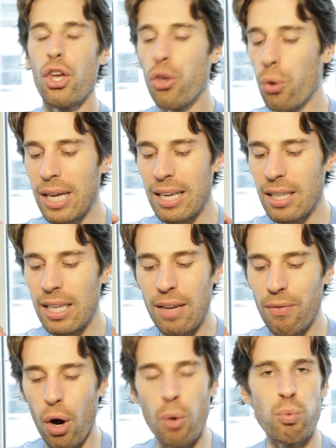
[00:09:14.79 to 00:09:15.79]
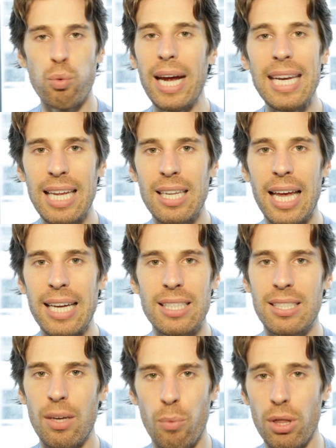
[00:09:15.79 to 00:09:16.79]
You can leave a writing
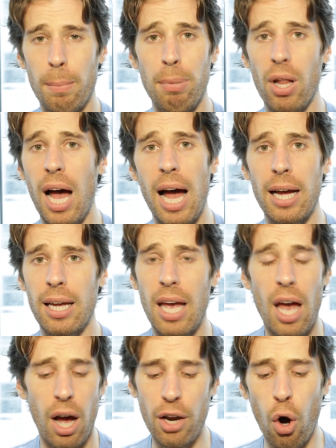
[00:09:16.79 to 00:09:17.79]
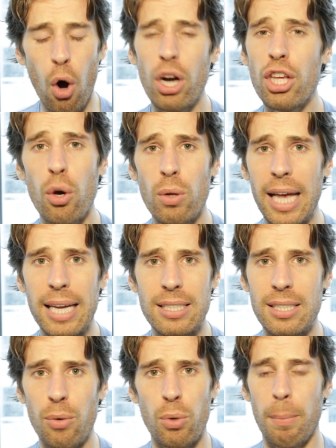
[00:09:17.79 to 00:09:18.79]
legacy with a blog, an audio
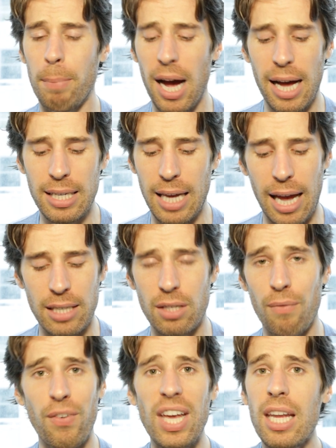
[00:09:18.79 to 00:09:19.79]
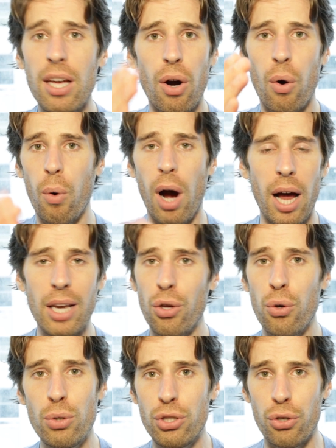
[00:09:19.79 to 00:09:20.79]
legacy with a podcast, video on
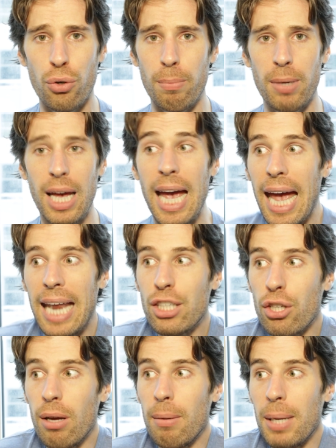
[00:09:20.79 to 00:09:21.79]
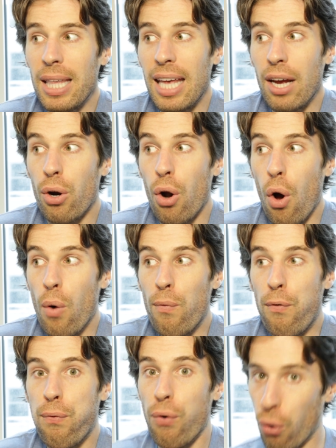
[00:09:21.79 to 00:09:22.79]
YouTube, and it's going to be there
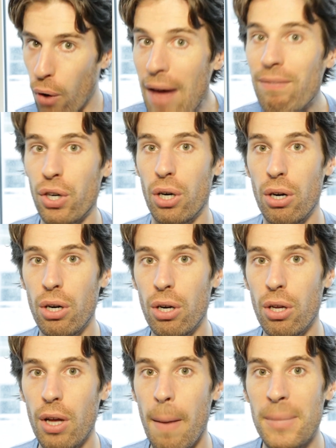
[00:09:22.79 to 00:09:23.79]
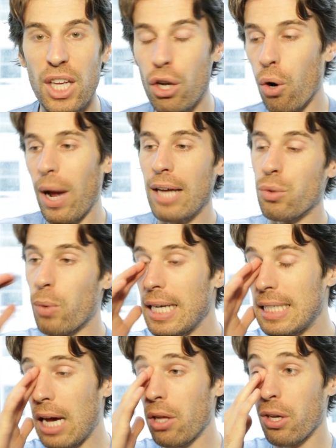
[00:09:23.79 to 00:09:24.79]
forever. You know, as Ray
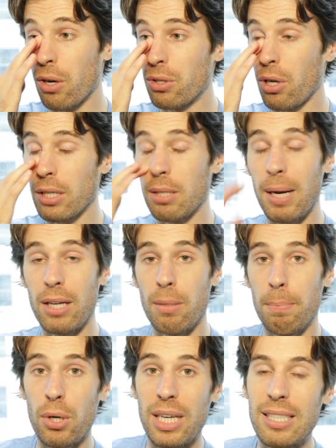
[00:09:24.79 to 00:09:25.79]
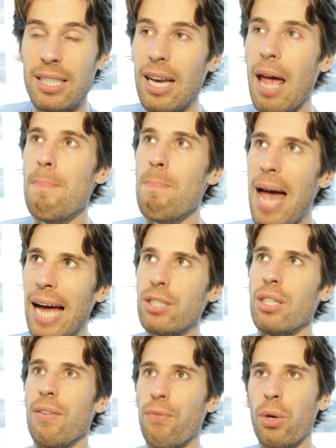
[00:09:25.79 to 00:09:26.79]
Dalio talked about in the book, he said,
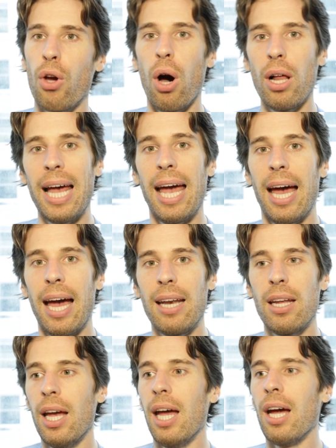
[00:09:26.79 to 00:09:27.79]
imagine if we all had